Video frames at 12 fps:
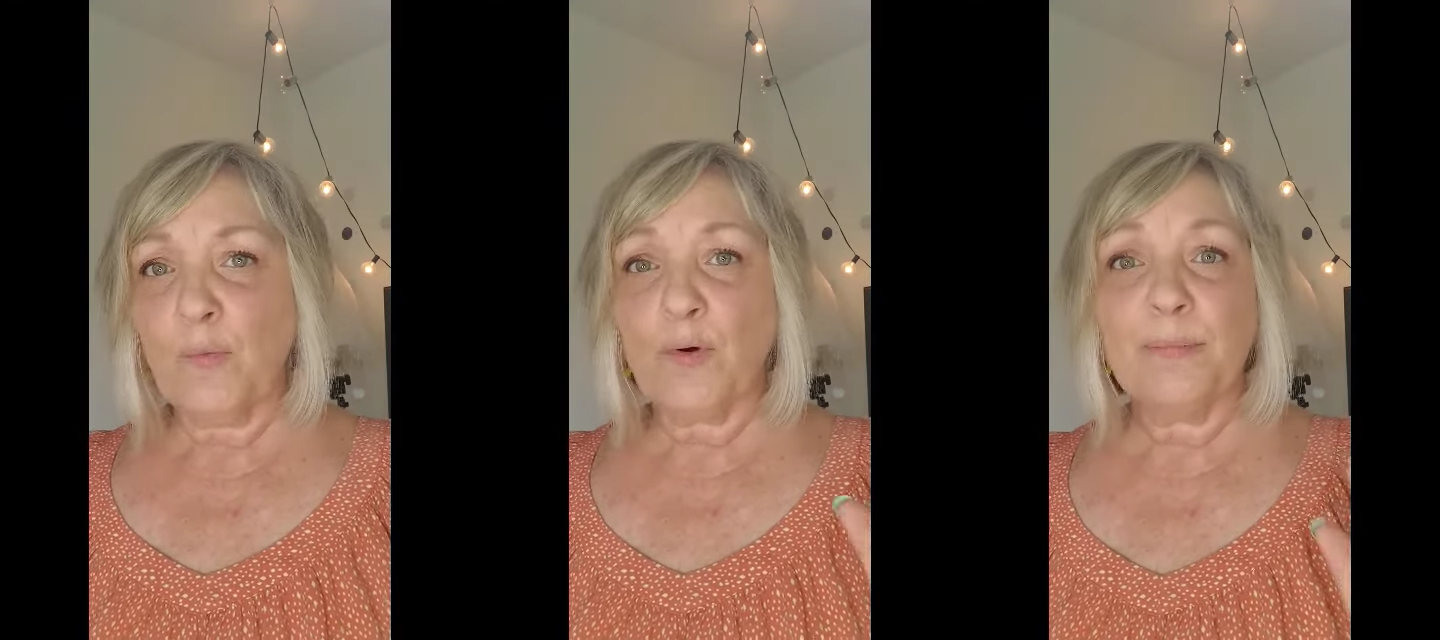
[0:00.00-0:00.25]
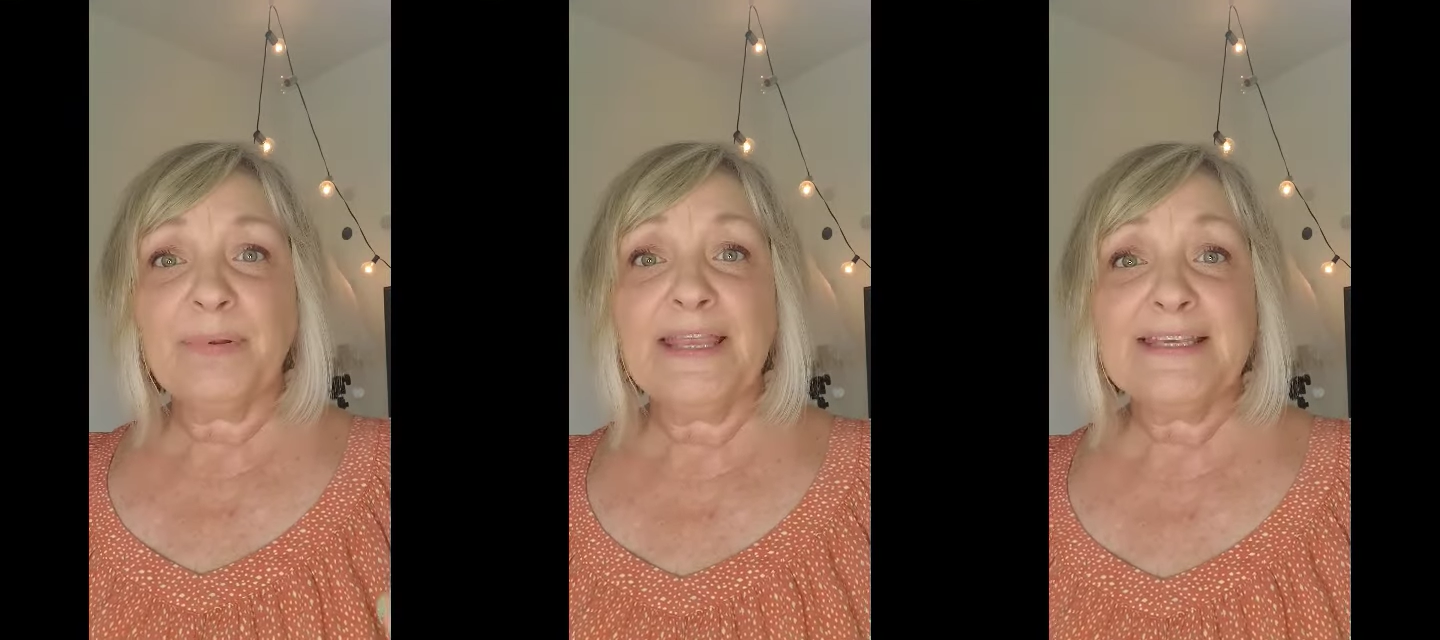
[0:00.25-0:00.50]

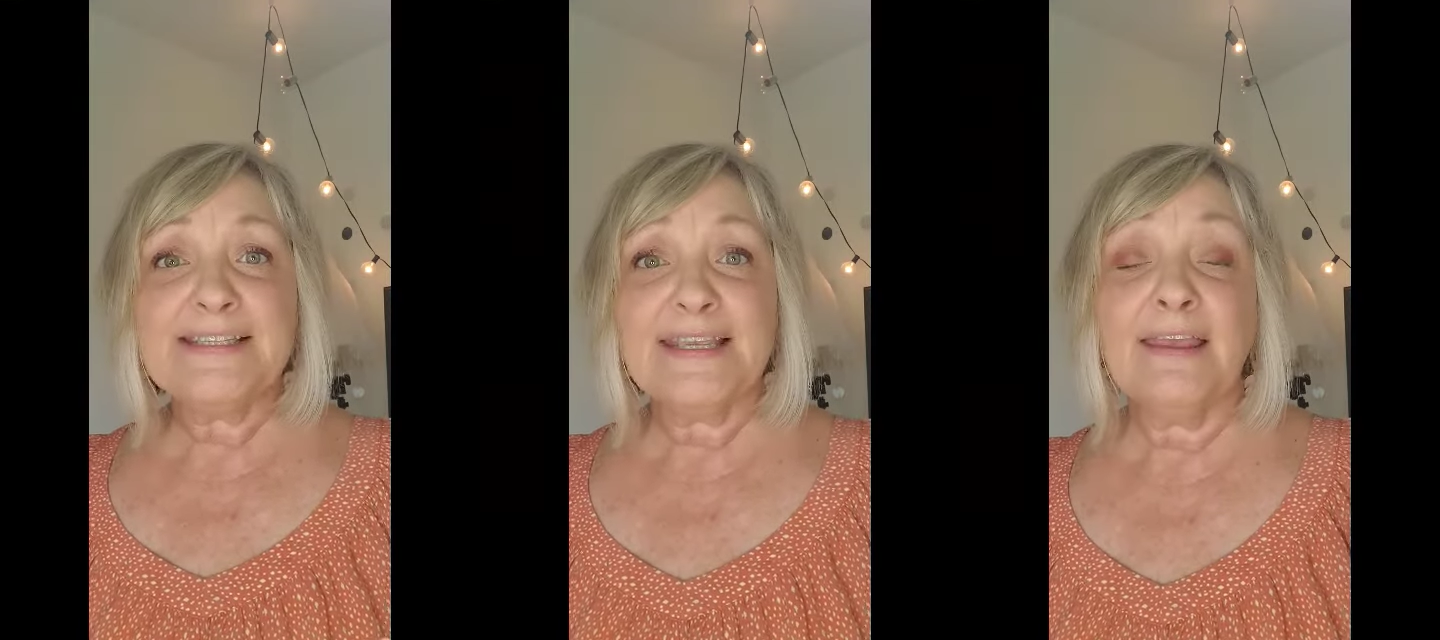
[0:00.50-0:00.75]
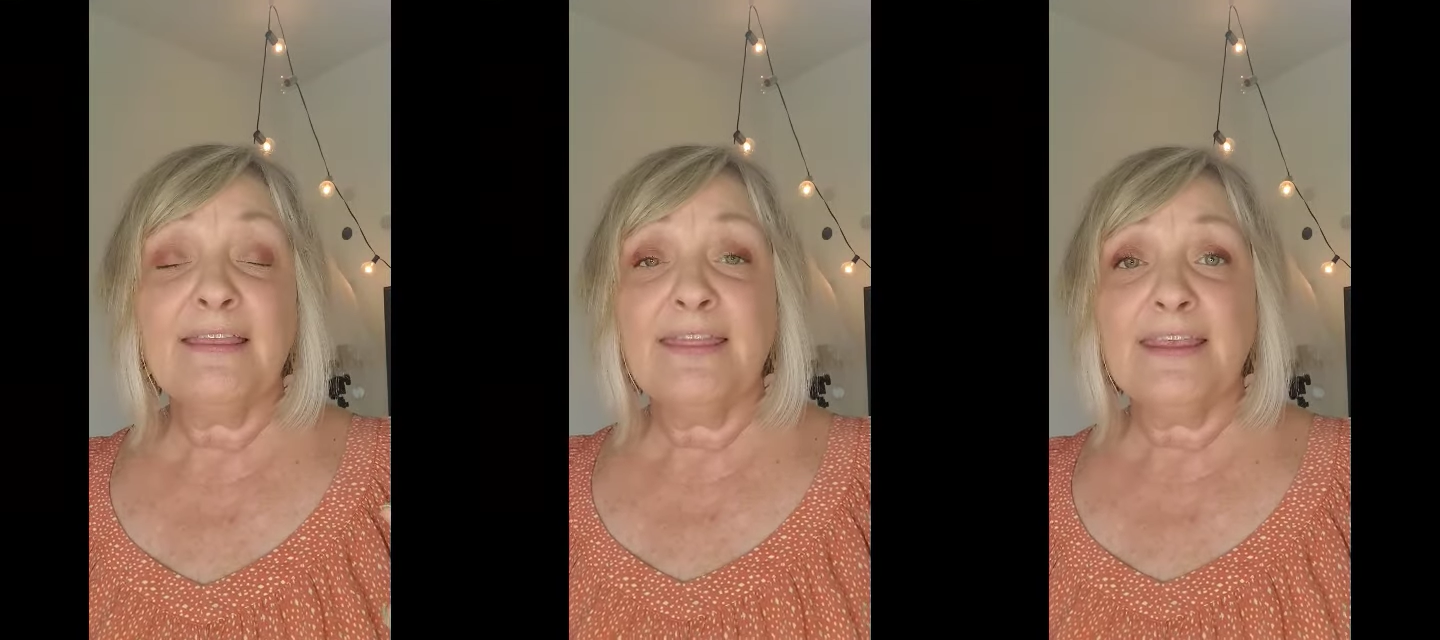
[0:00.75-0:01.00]
we're
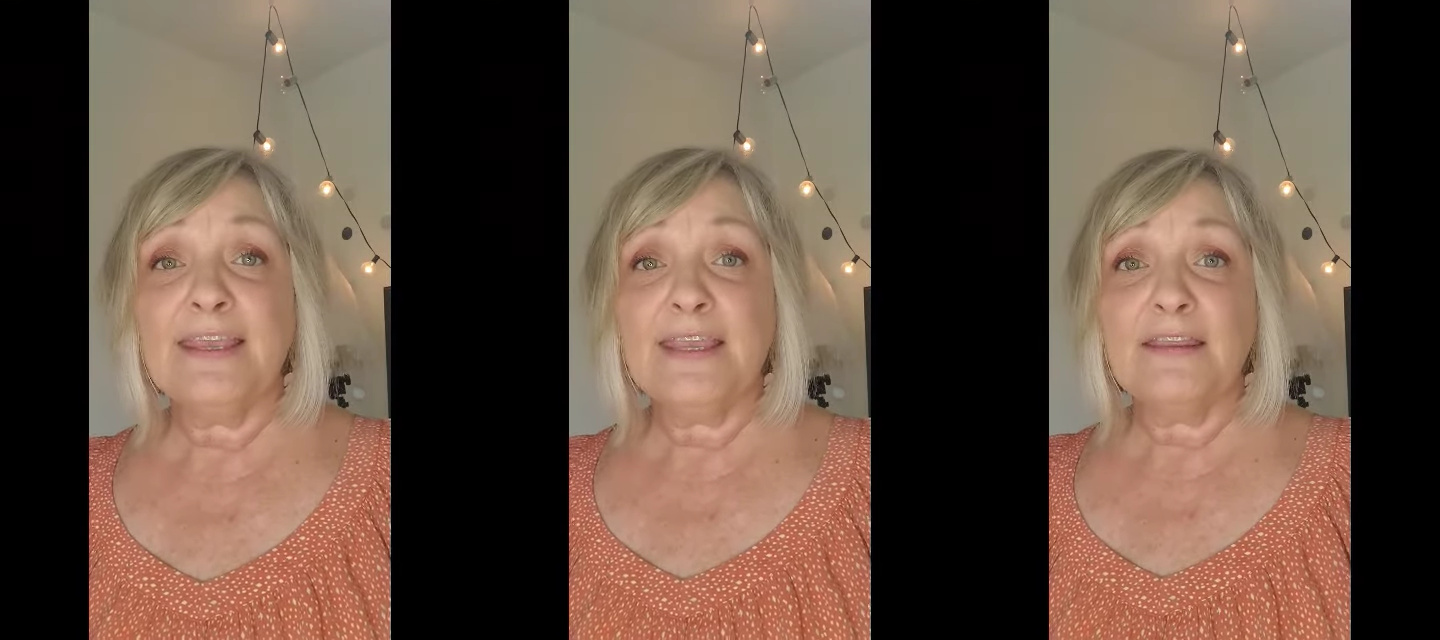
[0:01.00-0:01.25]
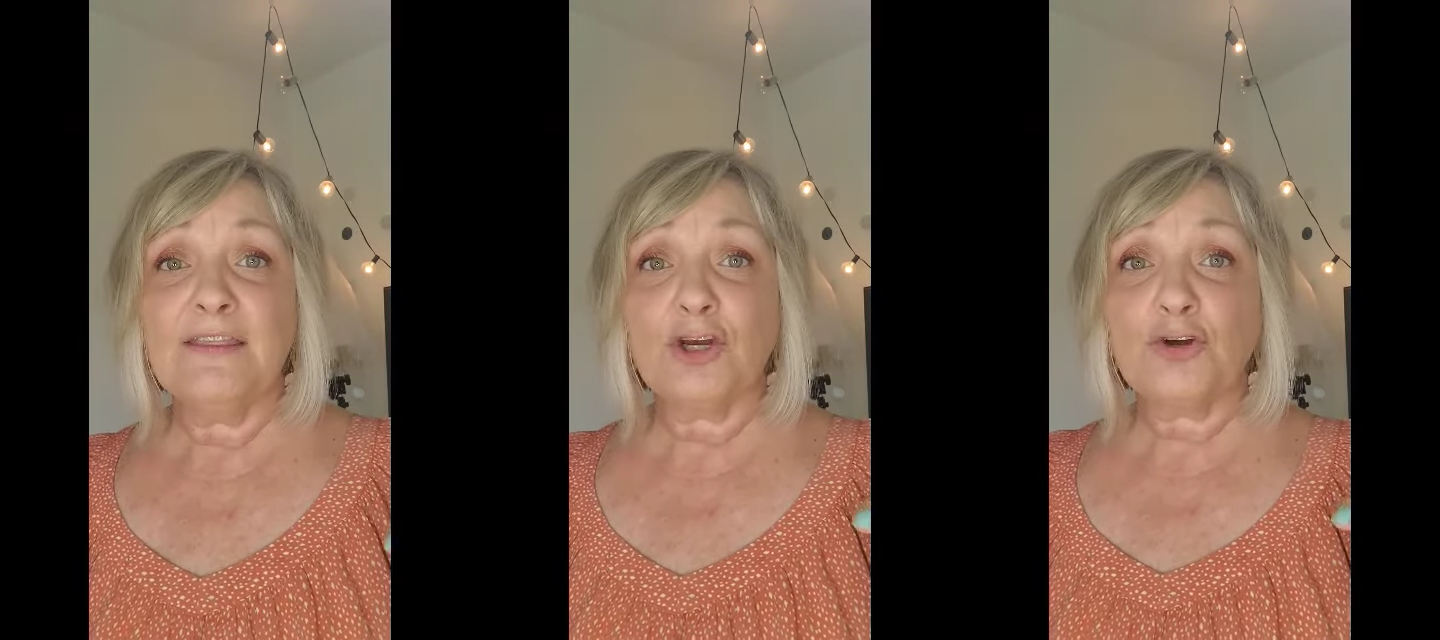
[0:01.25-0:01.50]
placing the